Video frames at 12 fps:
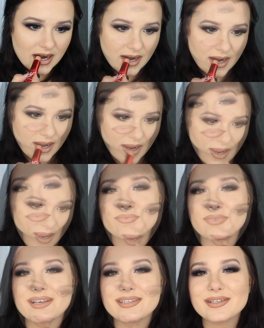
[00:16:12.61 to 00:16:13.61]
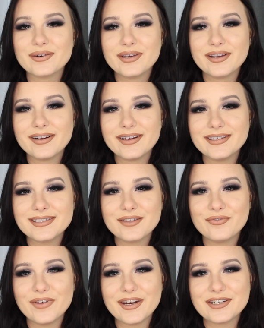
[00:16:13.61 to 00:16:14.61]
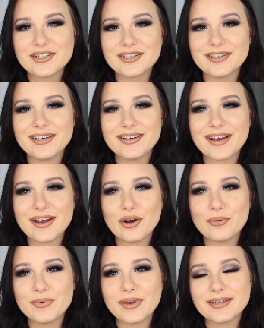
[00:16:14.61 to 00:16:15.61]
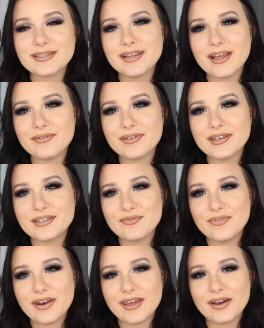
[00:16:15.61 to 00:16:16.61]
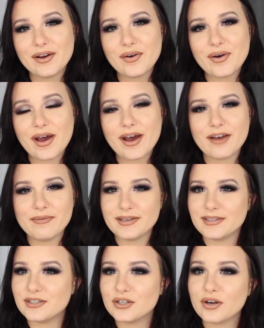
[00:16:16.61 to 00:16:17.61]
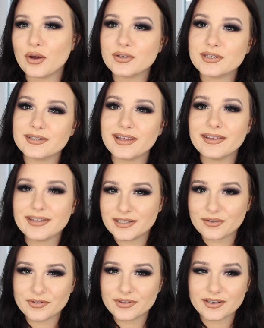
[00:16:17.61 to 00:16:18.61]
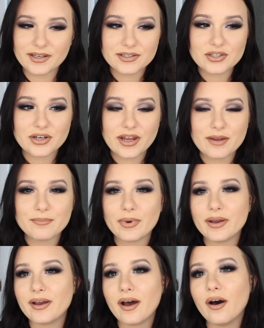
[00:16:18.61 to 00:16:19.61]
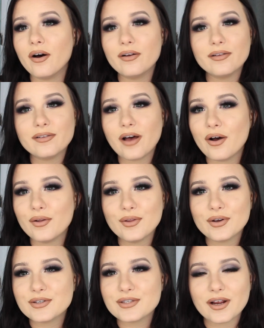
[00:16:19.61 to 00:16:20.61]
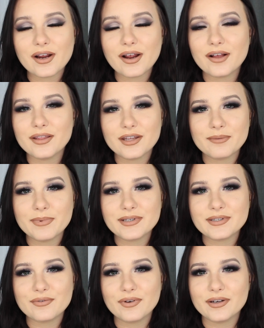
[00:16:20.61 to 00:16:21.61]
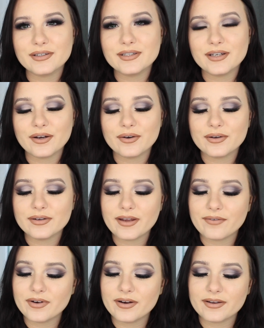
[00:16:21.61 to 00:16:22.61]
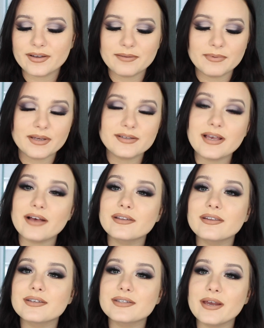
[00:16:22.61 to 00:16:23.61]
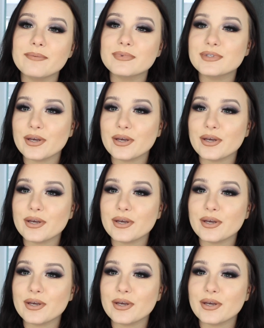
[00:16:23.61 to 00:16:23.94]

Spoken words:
So here is the finished look. I hope you guys loved this video. It did turn out slightly different than yesterday, but all looks are a little bit different. You know, it never could be exactly the same.